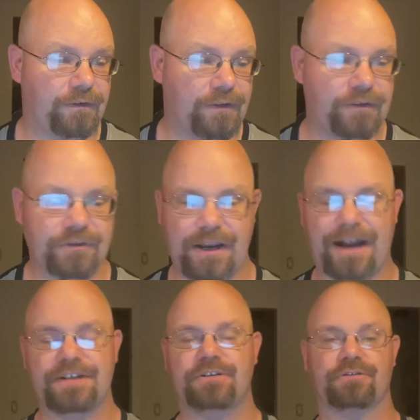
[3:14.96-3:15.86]
it was an
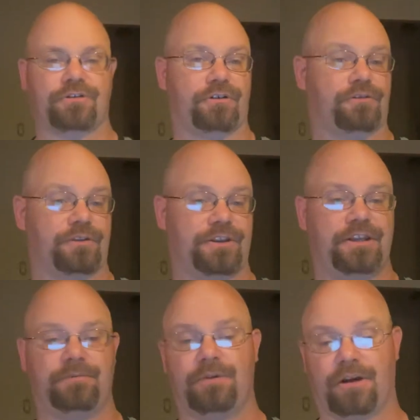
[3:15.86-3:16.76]
Axios article that
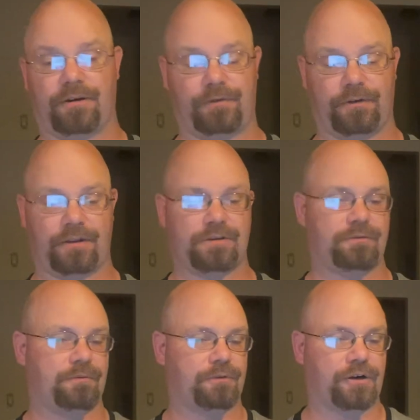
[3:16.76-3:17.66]
keyed me off here, and that's
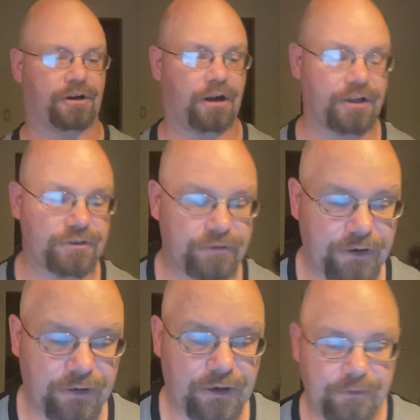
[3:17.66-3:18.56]
one we're going to
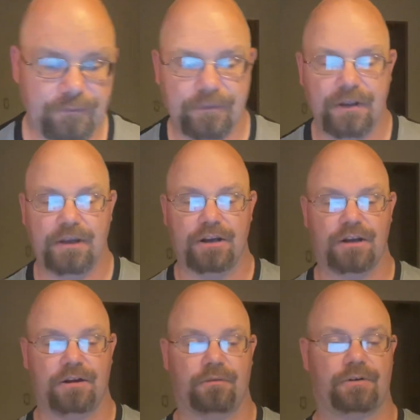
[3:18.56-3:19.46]
concentrate on,
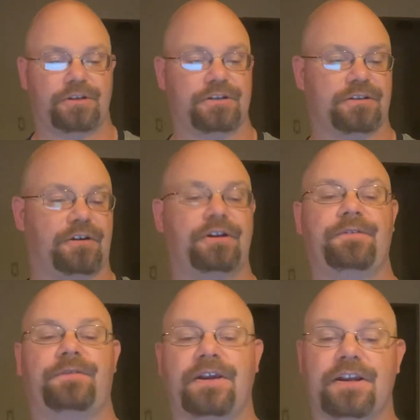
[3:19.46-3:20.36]
which says Larry
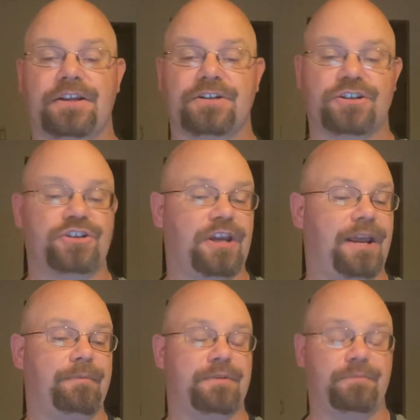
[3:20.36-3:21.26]
Fink is
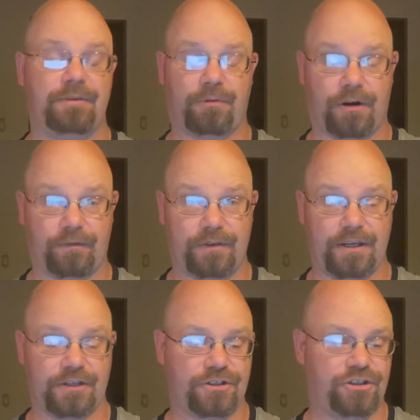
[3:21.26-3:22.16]
ashamed to be part of
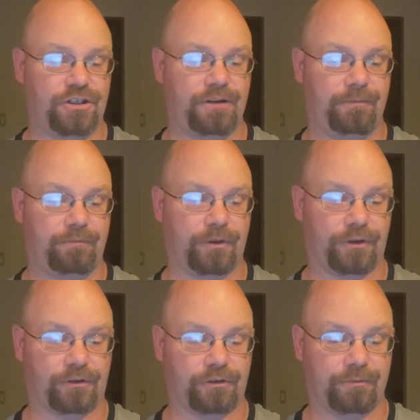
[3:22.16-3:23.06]
ESG
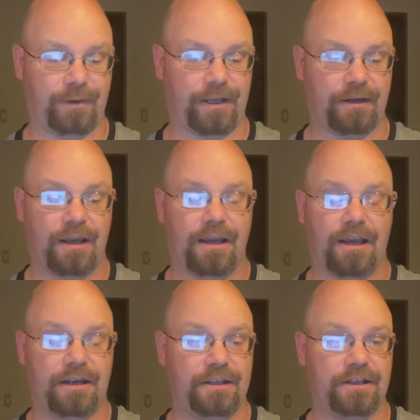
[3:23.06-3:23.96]
political debate.
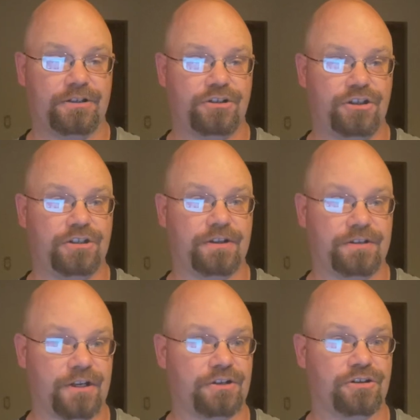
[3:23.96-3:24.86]
And ESG is
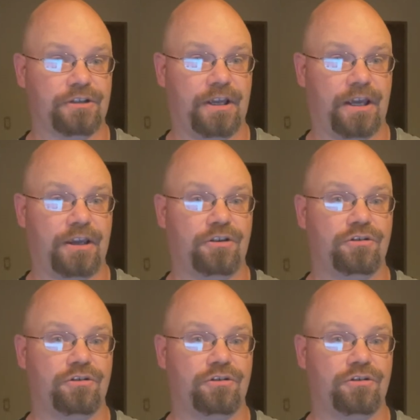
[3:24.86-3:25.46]
essentially